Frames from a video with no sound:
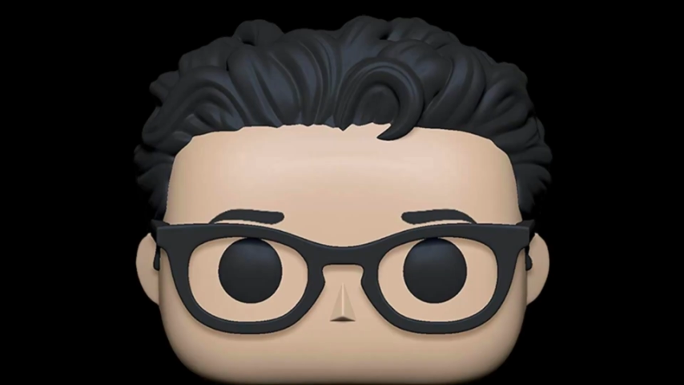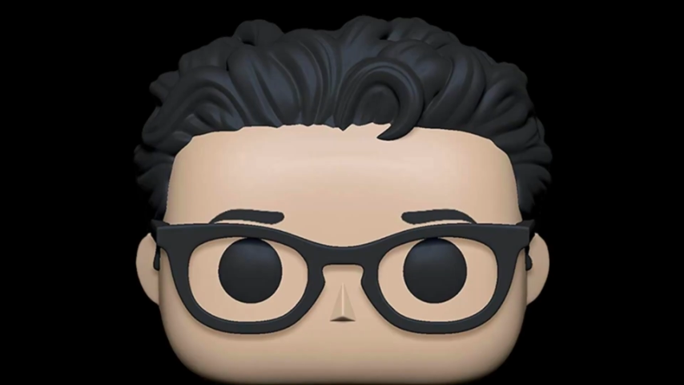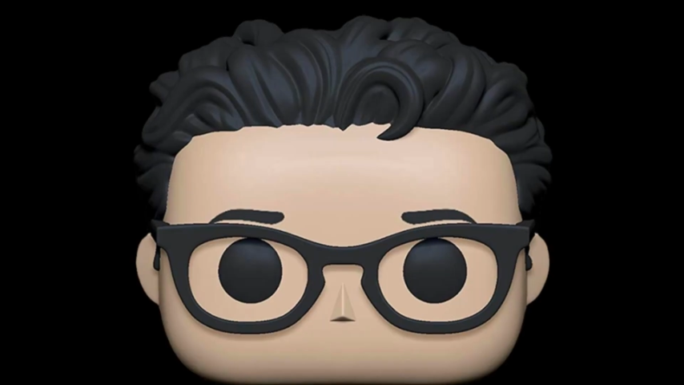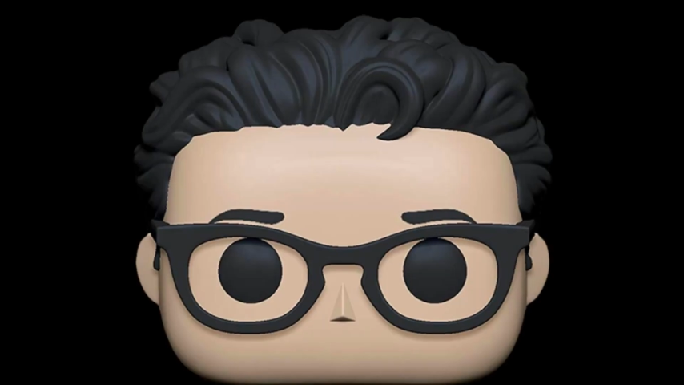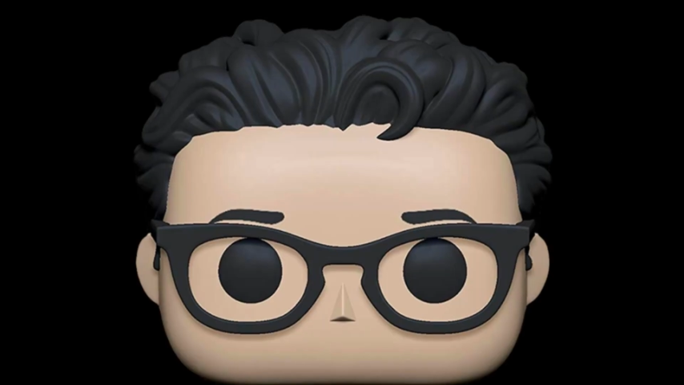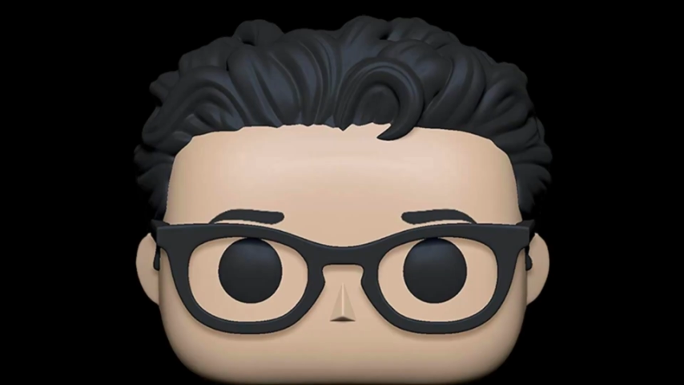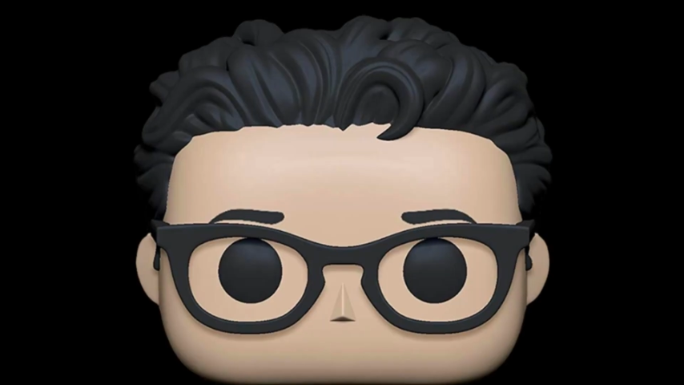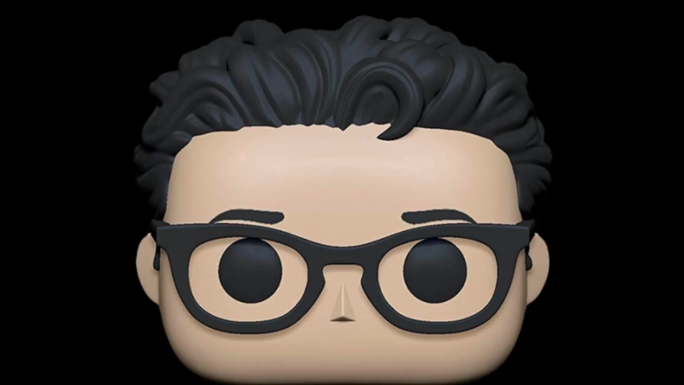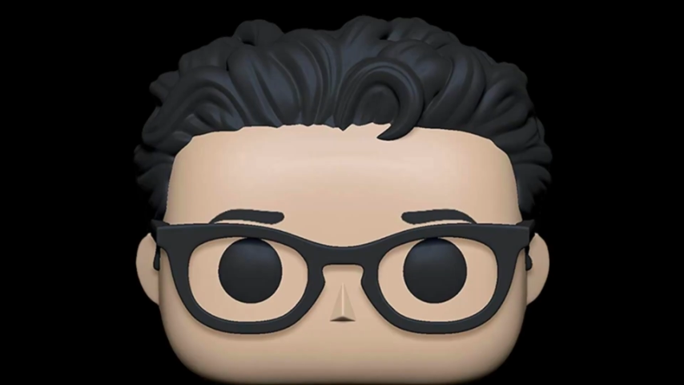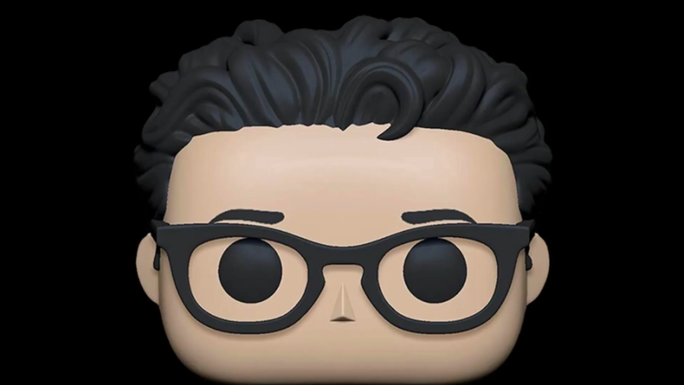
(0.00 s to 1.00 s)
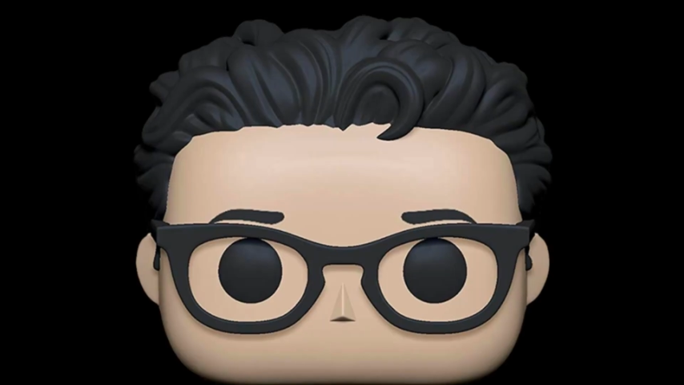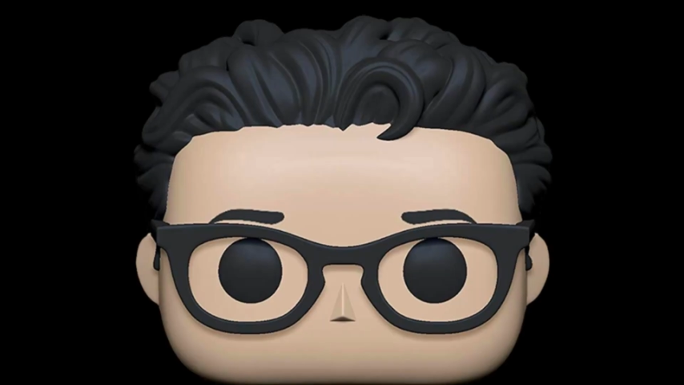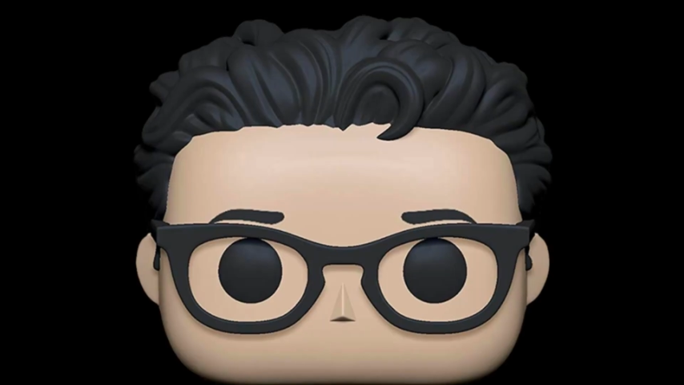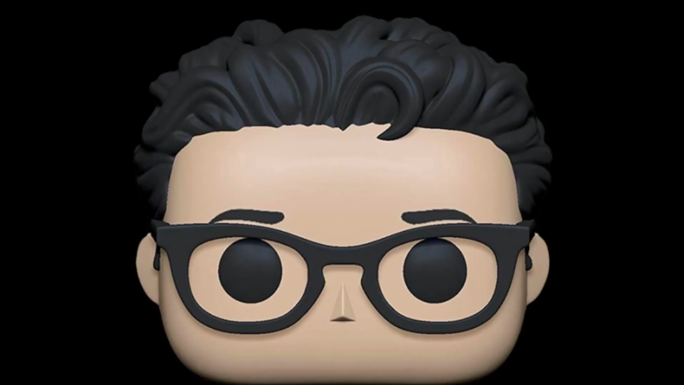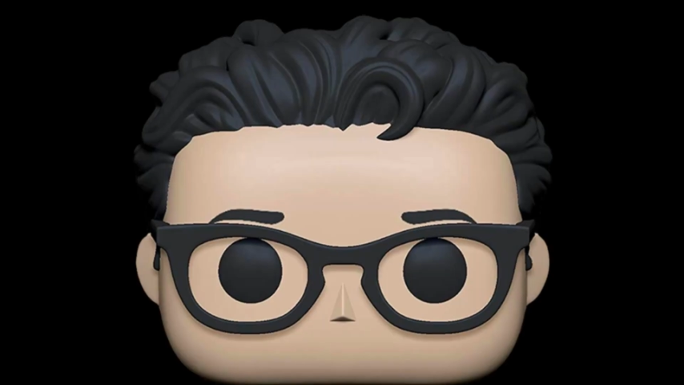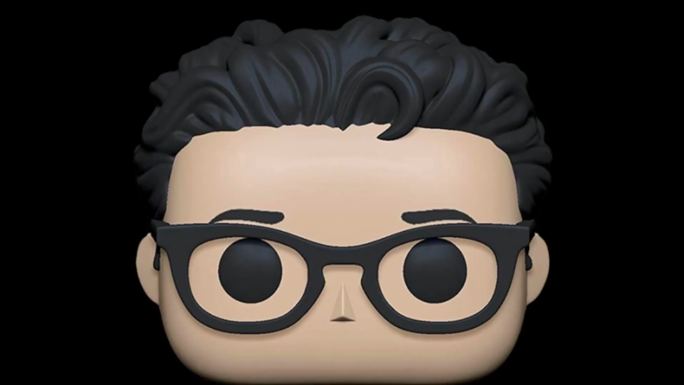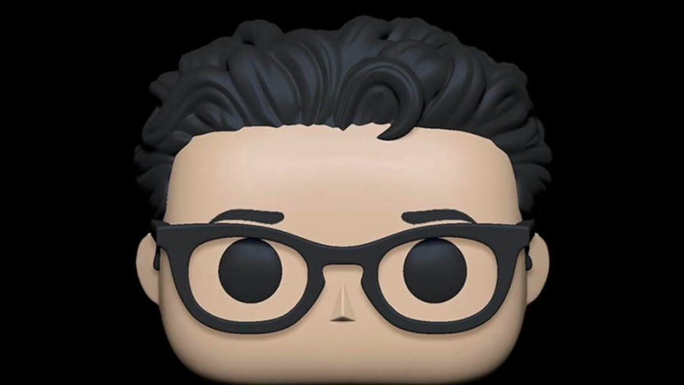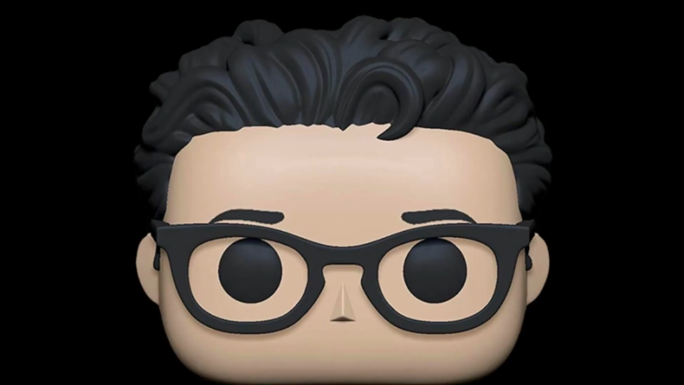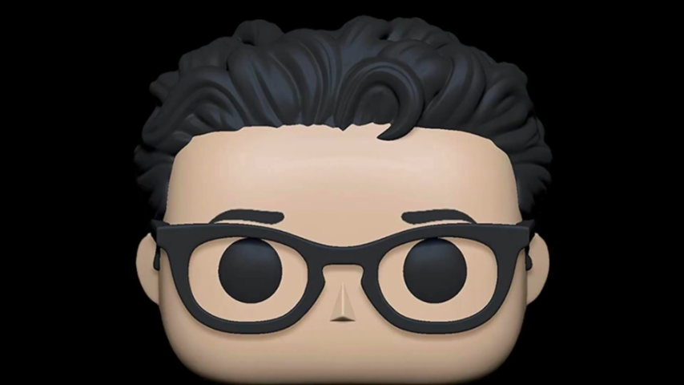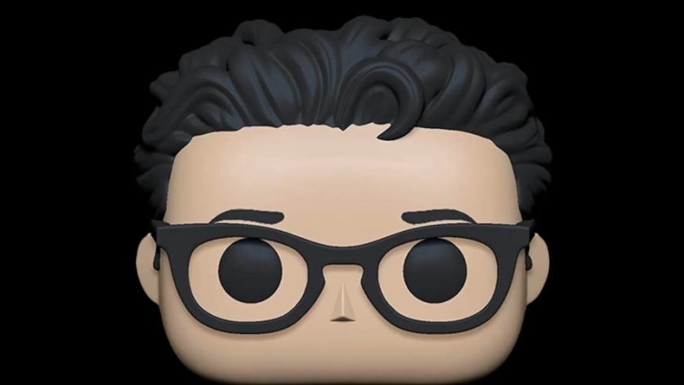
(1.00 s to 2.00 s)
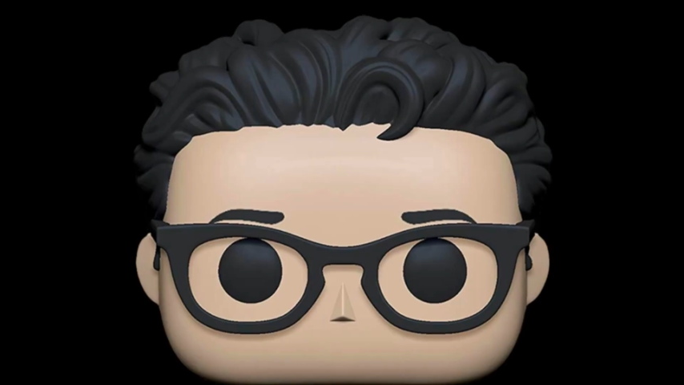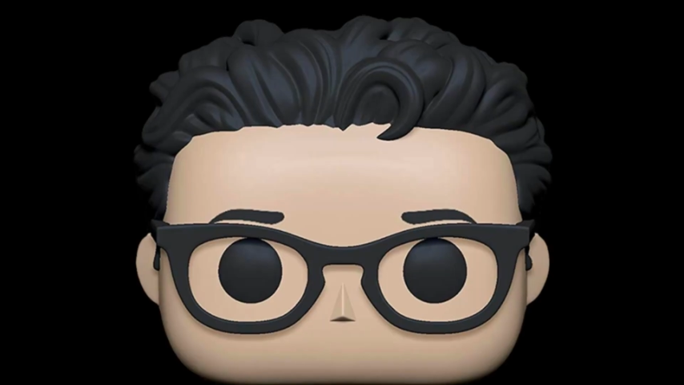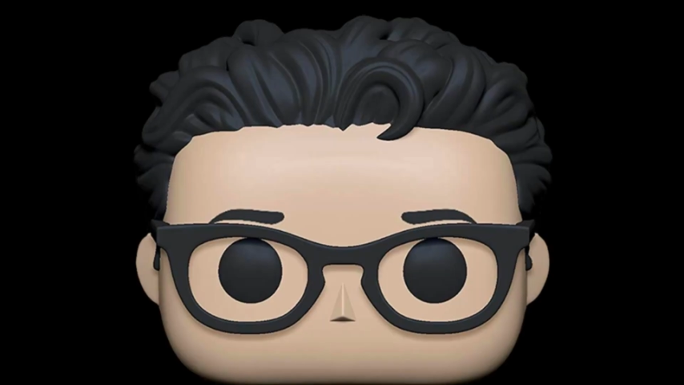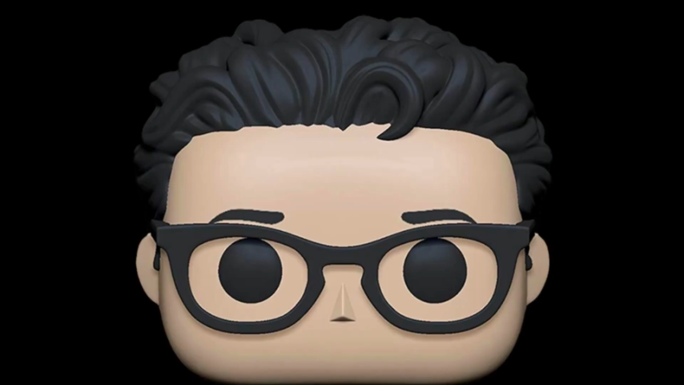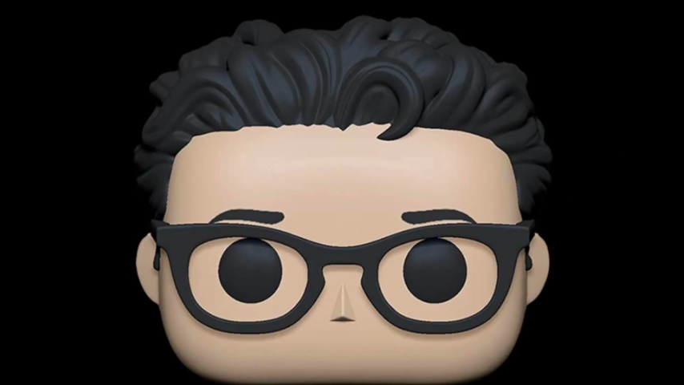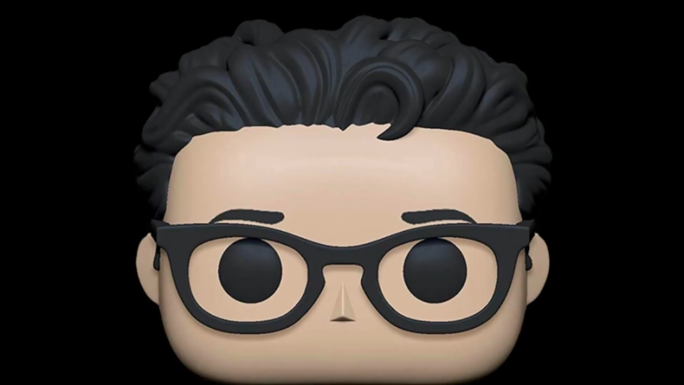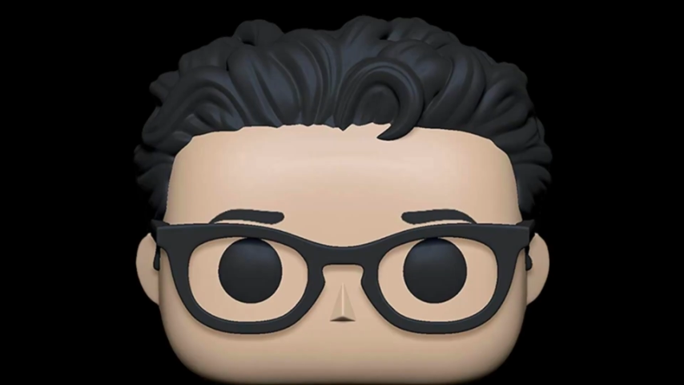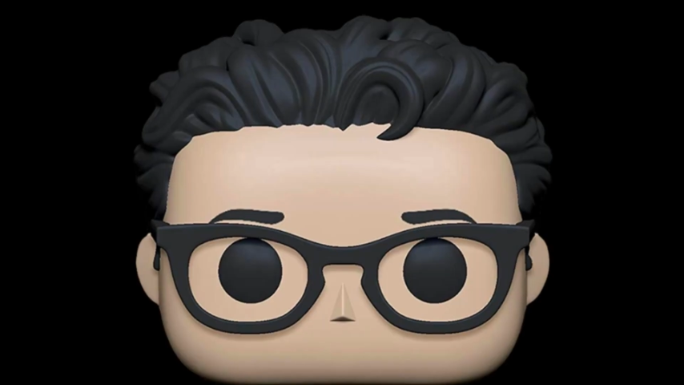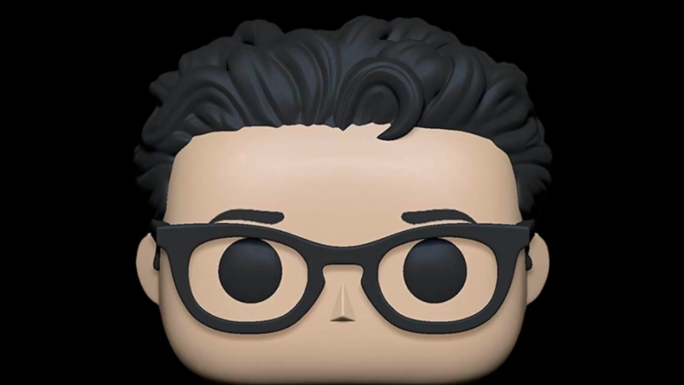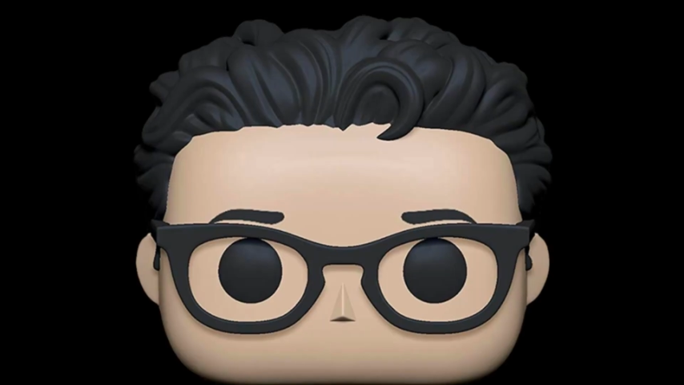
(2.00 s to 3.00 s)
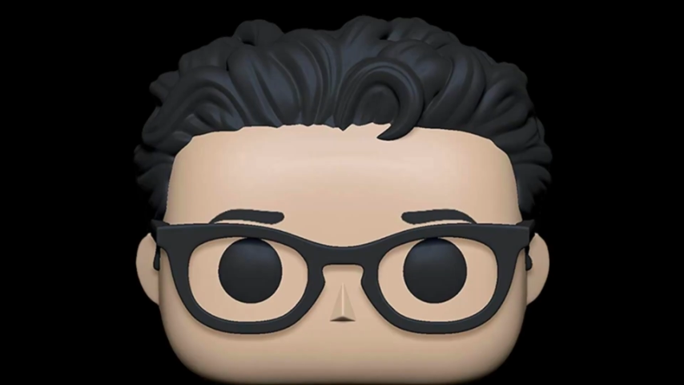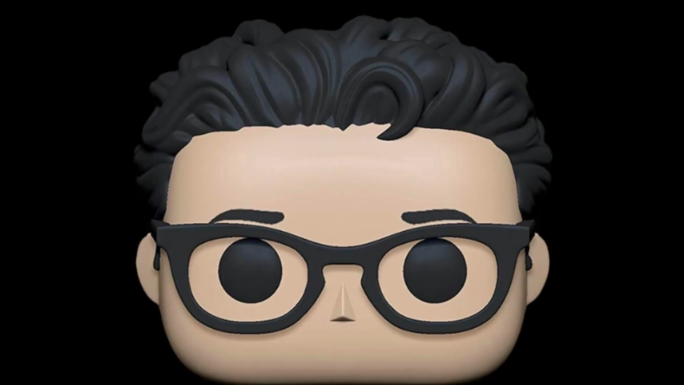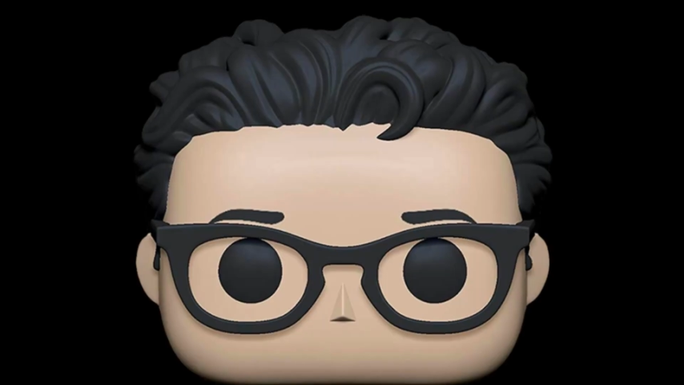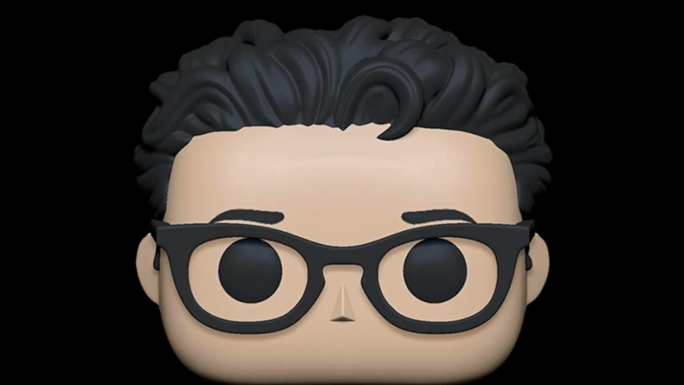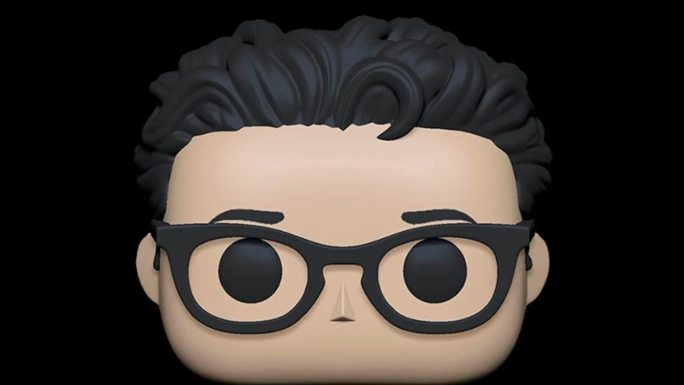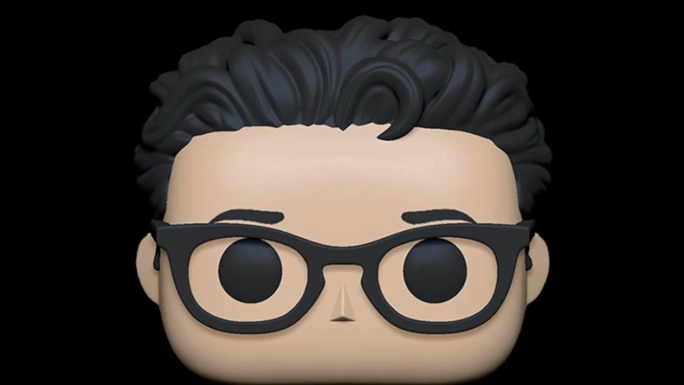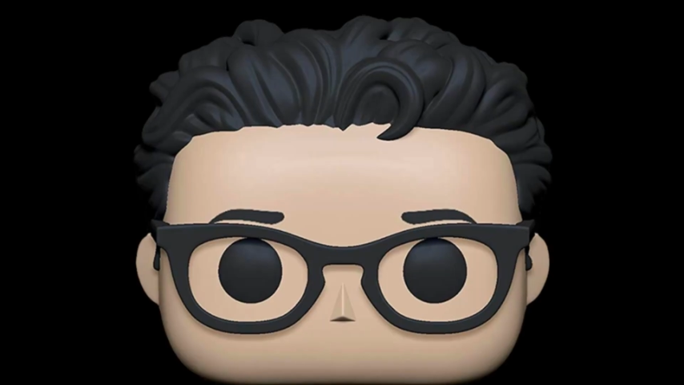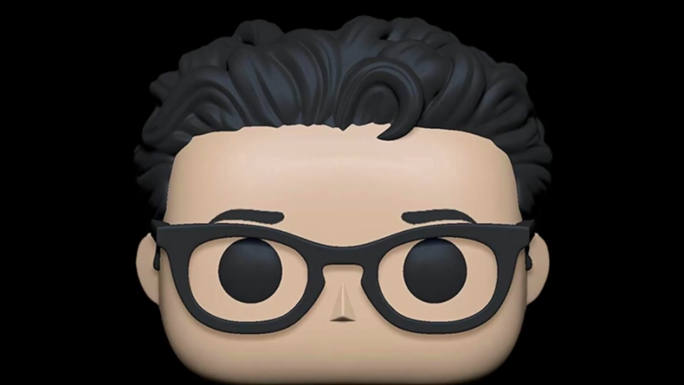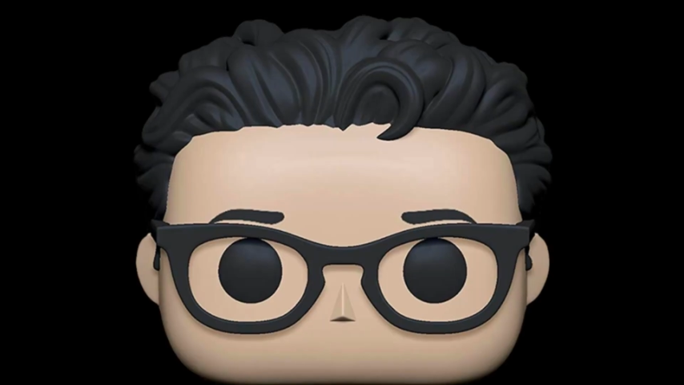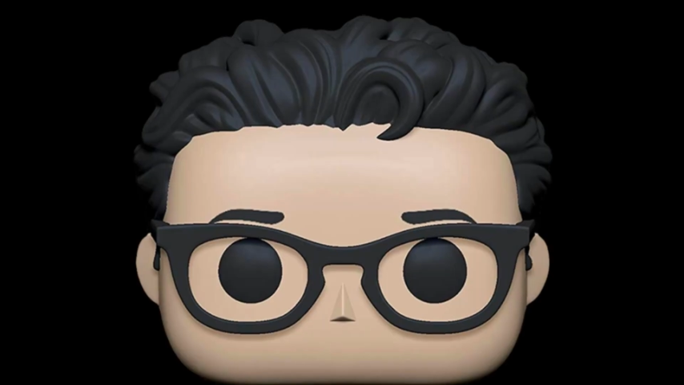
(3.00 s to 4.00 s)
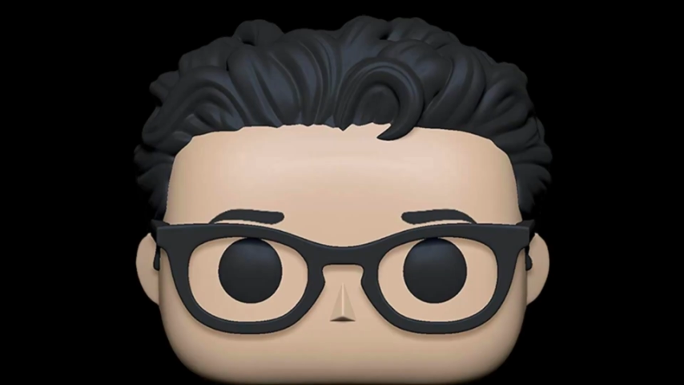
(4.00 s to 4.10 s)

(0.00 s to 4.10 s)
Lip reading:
(no speaker visible)